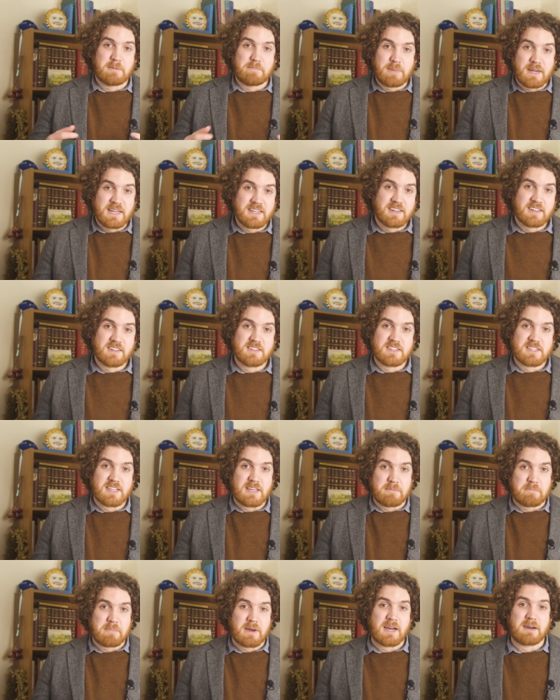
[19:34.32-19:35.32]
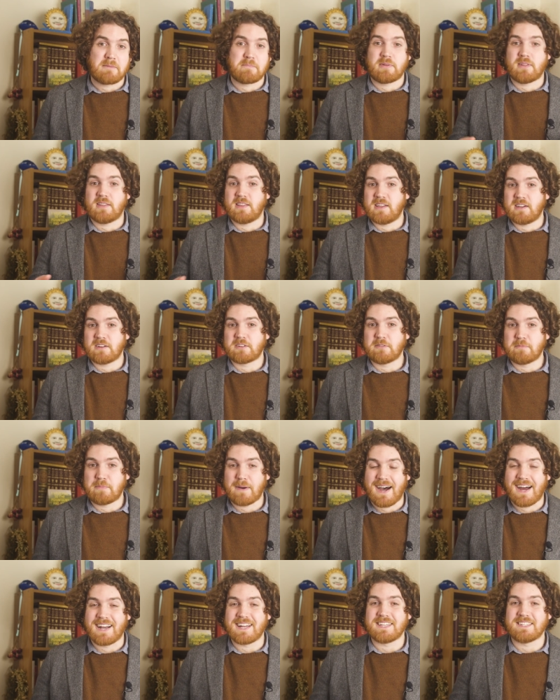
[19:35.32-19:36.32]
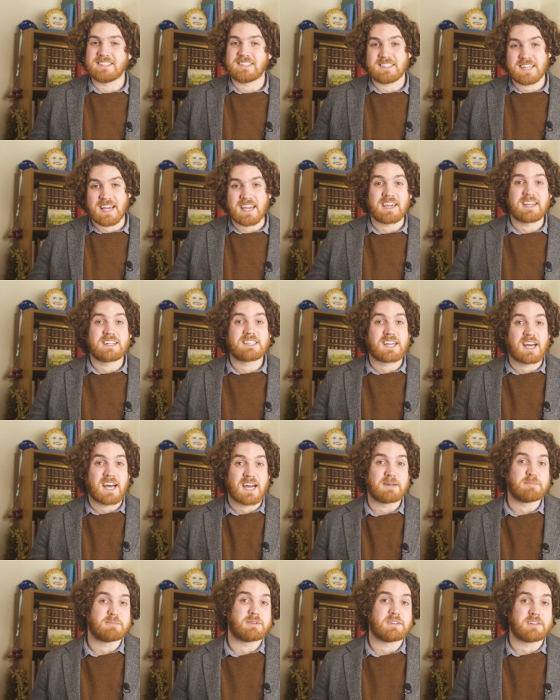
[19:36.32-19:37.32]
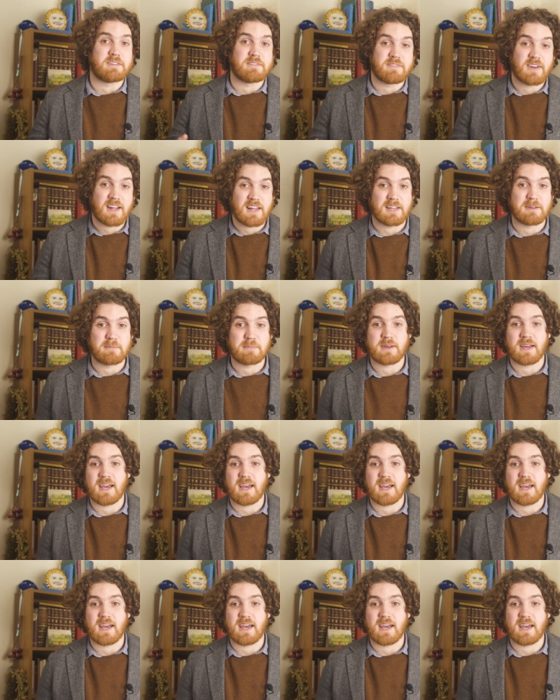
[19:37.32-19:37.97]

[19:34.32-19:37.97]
Opinions about political parties take time to develop,